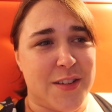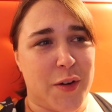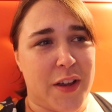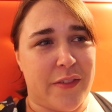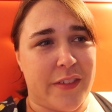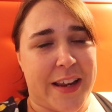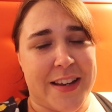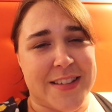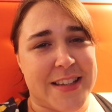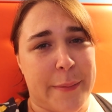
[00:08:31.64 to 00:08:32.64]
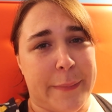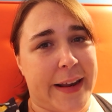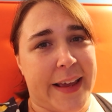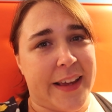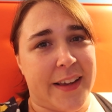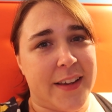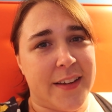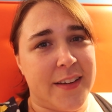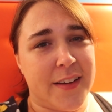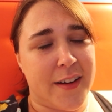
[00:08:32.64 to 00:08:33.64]
not even in the same league
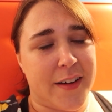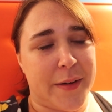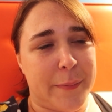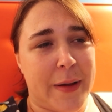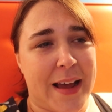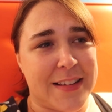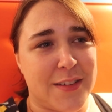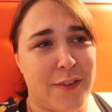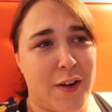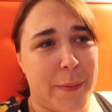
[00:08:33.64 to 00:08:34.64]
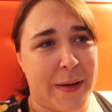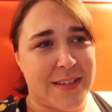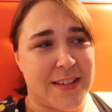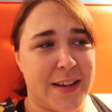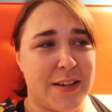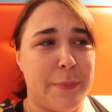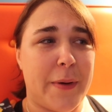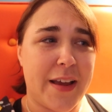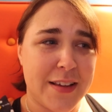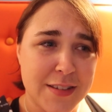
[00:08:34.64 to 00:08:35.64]
as Flight of Passage,
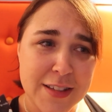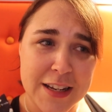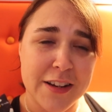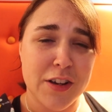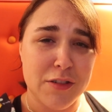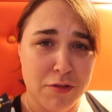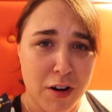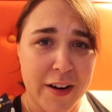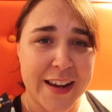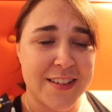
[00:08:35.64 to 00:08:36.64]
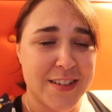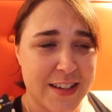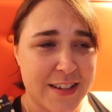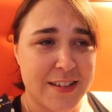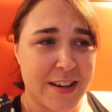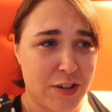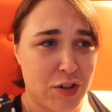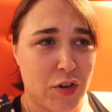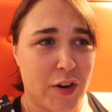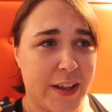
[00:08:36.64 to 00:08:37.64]
but it's still a good ride. I did
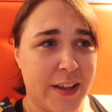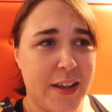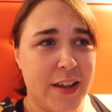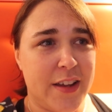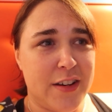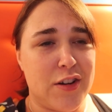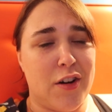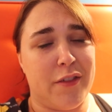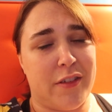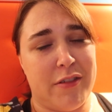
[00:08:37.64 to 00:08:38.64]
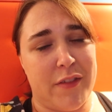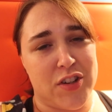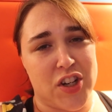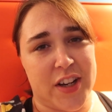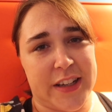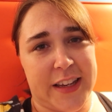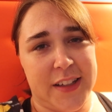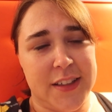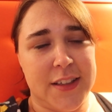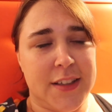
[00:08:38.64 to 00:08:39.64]
enjoy Navi River
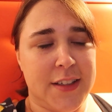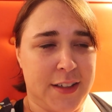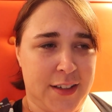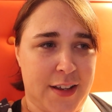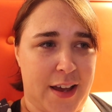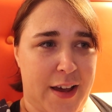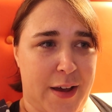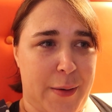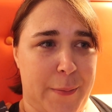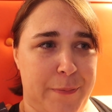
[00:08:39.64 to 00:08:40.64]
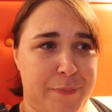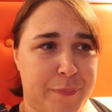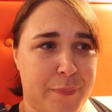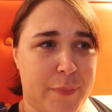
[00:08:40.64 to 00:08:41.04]
Journey, and